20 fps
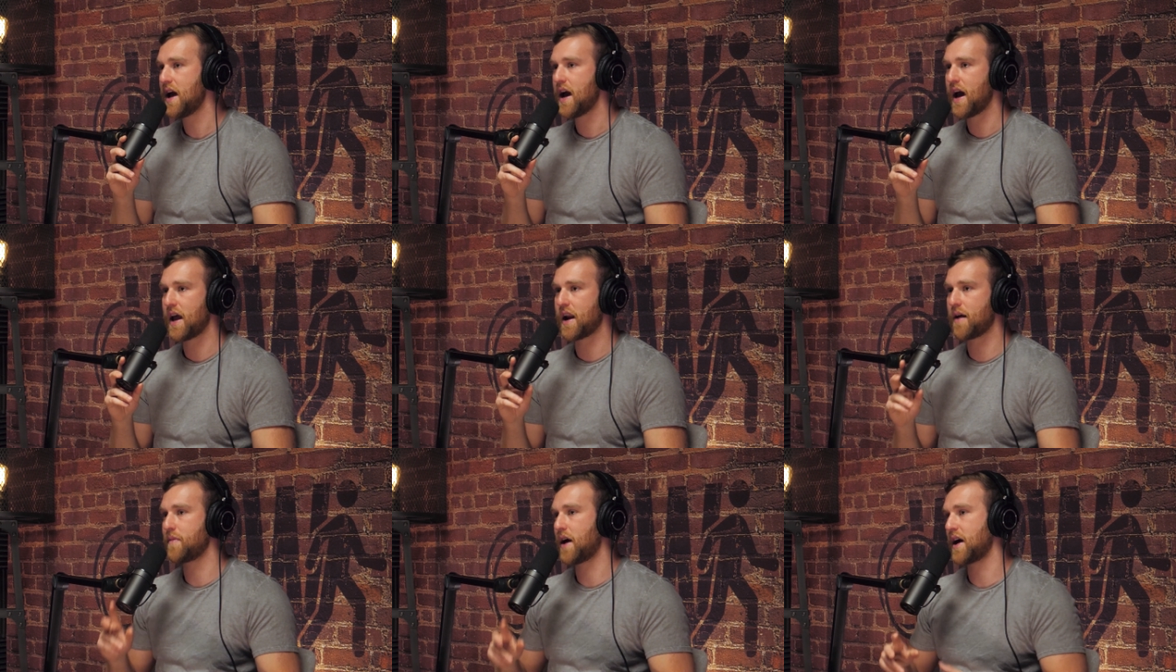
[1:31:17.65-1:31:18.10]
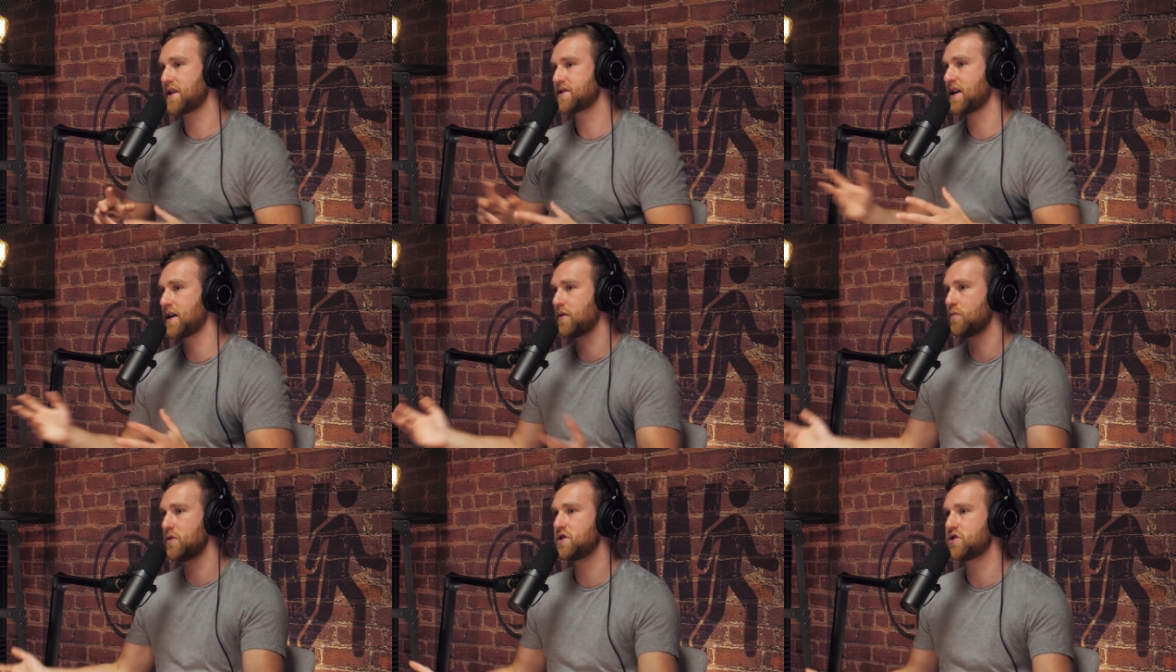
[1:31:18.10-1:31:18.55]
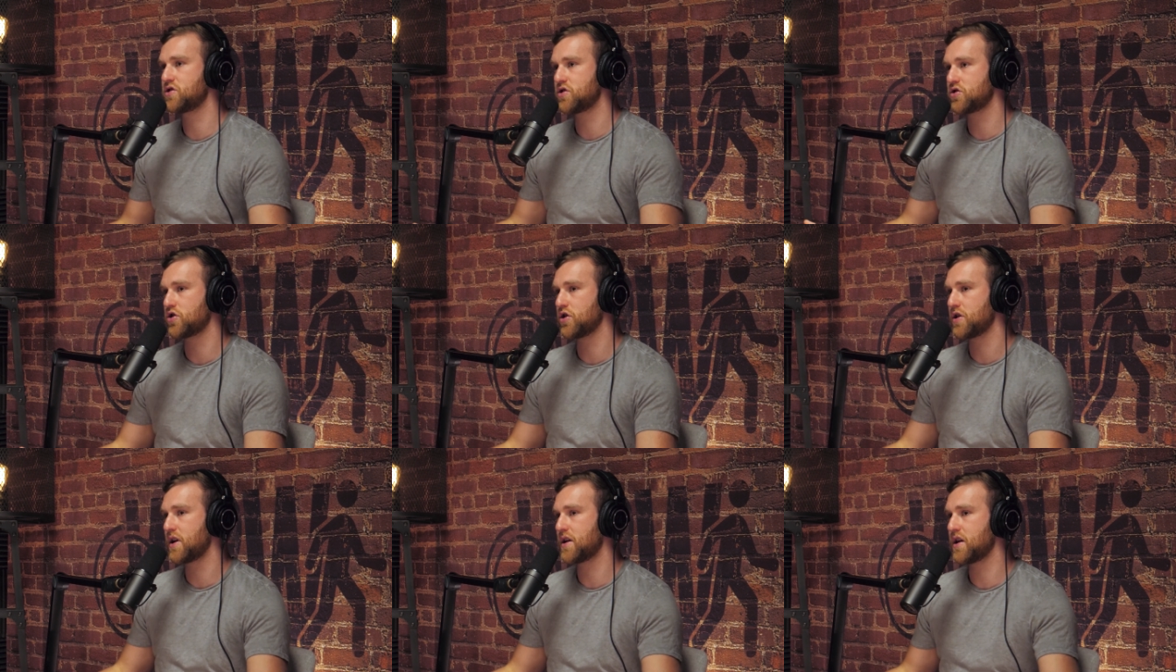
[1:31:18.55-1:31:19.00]
And I'm not saying we
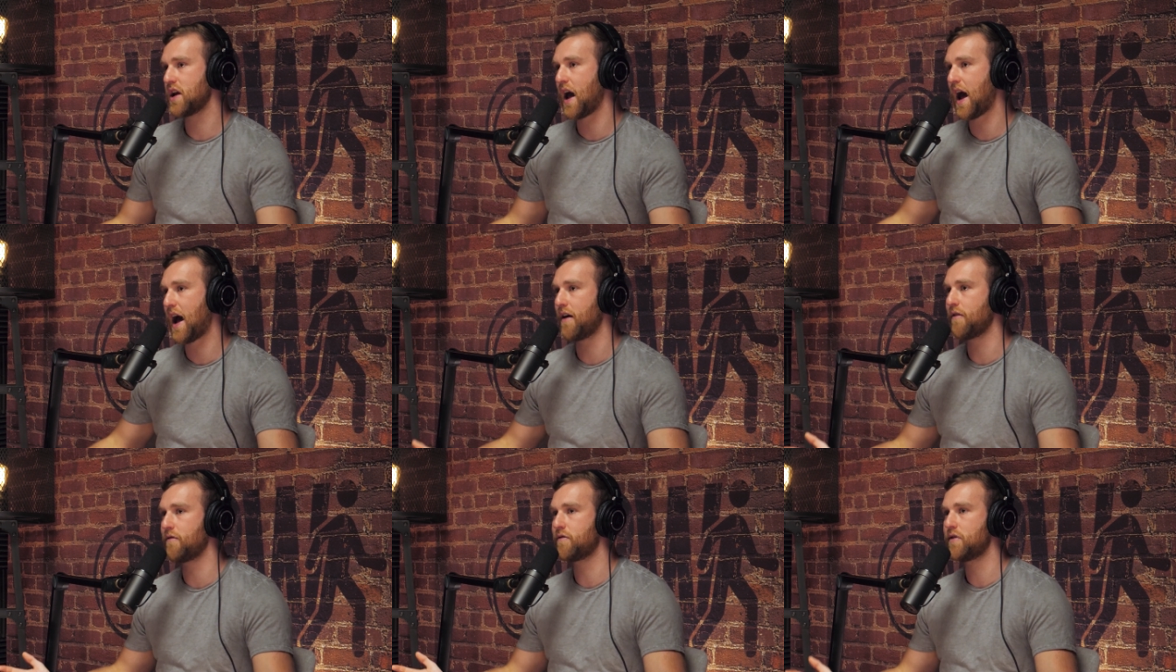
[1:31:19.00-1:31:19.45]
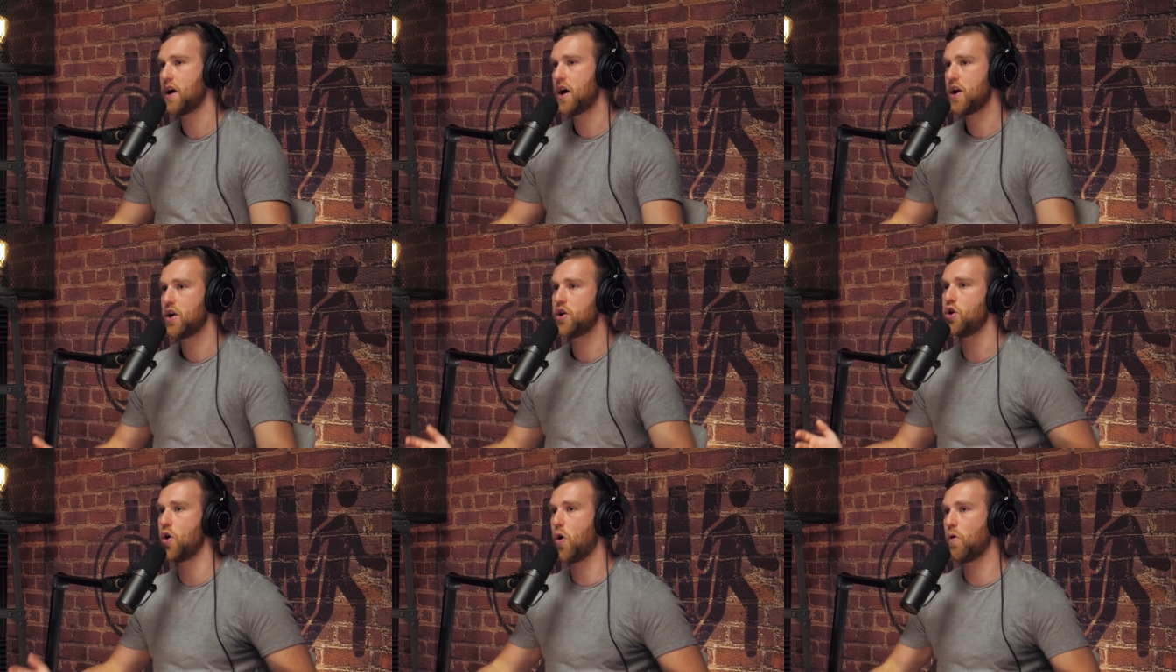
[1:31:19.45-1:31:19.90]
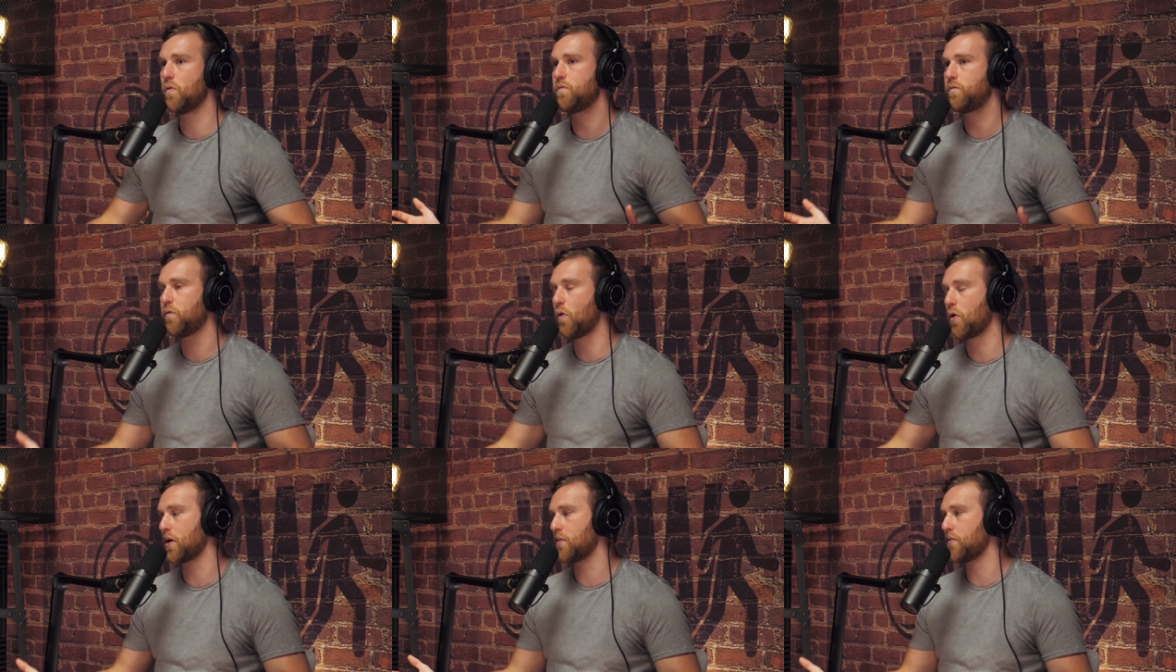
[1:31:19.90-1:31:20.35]
should have no
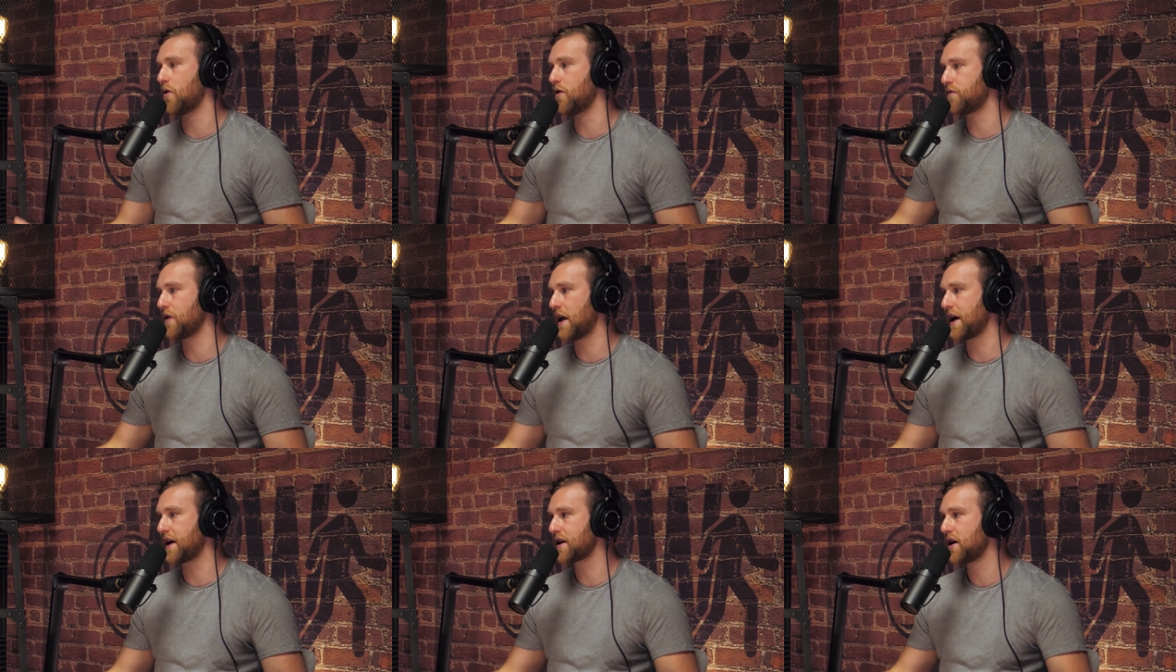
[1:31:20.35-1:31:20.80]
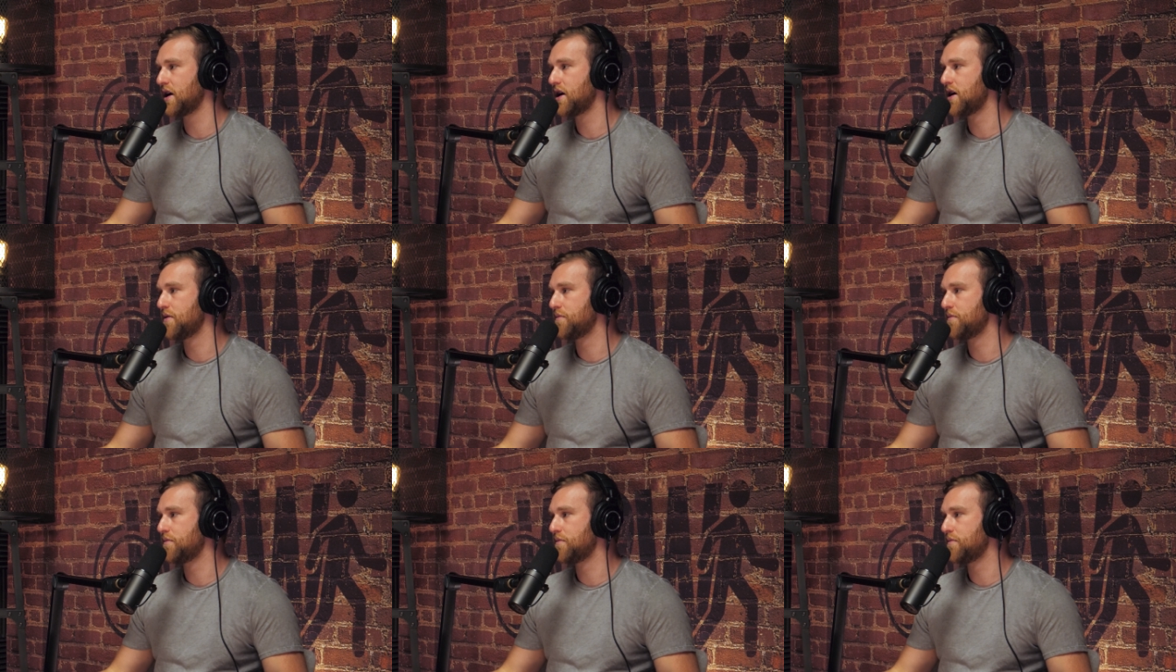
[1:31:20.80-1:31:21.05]
form of like